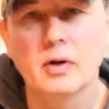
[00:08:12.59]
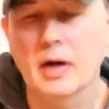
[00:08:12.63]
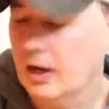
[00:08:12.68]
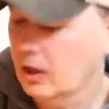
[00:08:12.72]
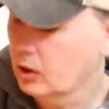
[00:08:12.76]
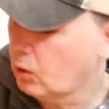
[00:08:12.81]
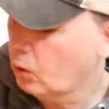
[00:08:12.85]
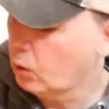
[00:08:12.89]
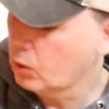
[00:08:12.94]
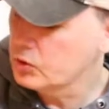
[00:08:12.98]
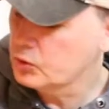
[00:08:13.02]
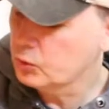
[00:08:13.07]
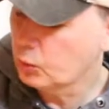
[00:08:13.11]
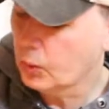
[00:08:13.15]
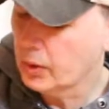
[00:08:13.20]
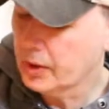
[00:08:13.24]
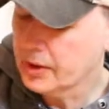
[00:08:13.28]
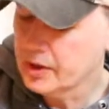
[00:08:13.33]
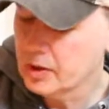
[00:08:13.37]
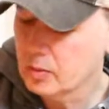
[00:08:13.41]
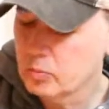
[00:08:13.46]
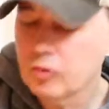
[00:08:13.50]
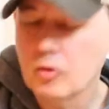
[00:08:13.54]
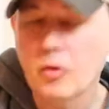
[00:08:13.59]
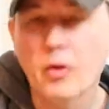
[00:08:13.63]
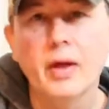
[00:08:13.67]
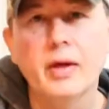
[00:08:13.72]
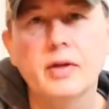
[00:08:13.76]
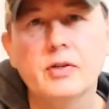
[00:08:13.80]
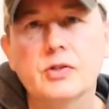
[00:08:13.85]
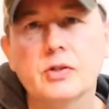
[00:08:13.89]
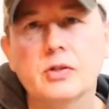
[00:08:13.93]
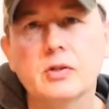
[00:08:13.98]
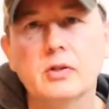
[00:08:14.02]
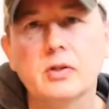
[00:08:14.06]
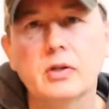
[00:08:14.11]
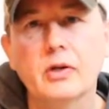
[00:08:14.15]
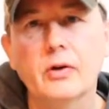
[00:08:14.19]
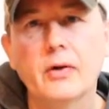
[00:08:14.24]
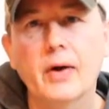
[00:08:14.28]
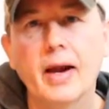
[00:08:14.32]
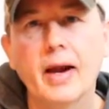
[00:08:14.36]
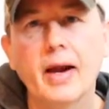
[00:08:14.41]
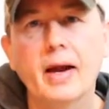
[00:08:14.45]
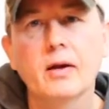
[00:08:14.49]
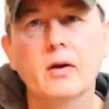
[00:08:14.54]
And of course, where you're placing
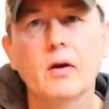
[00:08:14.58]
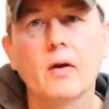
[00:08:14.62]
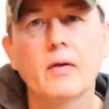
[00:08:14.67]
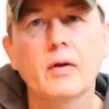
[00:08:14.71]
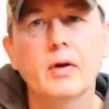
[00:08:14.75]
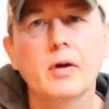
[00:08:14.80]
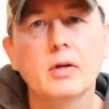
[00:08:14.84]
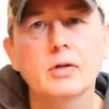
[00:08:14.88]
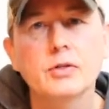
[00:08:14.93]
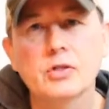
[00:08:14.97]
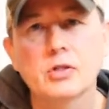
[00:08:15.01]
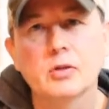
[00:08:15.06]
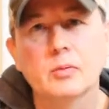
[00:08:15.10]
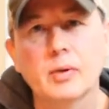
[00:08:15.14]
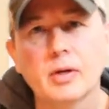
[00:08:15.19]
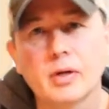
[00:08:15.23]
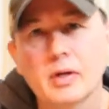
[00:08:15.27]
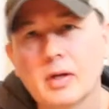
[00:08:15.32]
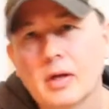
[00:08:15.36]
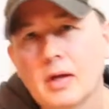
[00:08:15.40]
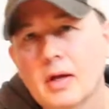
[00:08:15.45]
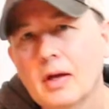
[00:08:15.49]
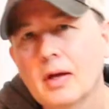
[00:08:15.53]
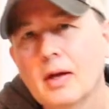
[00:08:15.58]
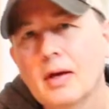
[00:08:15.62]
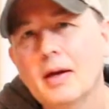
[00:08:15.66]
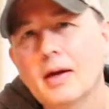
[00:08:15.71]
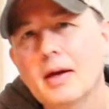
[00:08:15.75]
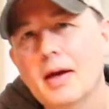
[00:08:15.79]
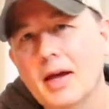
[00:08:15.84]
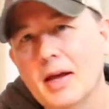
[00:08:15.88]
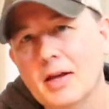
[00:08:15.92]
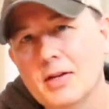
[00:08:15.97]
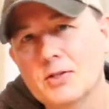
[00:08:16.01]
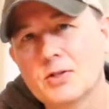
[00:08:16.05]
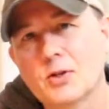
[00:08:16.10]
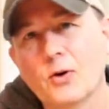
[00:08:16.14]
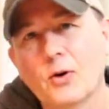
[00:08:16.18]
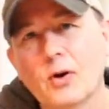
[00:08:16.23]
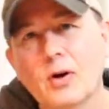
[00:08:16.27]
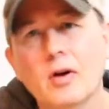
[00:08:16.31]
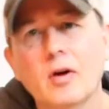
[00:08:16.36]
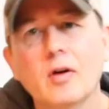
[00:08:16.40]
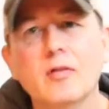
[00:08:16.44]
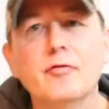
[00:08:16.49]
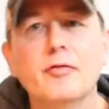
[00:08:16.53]
your hand on the instrument is going
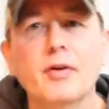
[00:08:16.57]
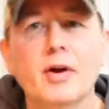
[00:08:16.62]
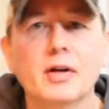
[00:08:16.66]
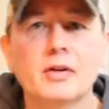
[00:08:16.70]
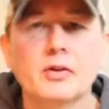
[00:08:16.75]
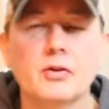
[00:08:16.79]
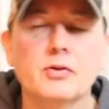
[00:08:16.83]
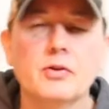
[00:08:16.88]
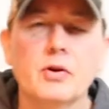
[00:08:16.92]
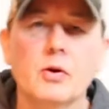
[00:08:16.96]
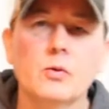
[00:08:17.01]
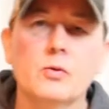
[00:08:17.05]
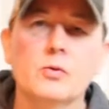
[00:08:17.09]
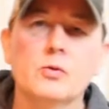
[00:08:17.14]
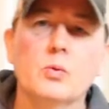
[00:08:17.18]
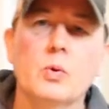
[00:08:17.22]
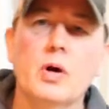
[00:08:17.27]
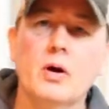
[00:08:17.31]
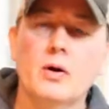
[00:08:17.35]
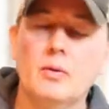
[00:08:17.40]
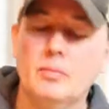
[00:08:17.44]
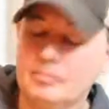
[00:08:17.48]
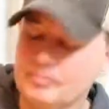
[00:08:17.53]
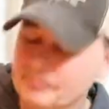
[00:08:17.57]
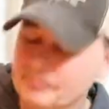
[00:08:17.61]
to affect the tone as well.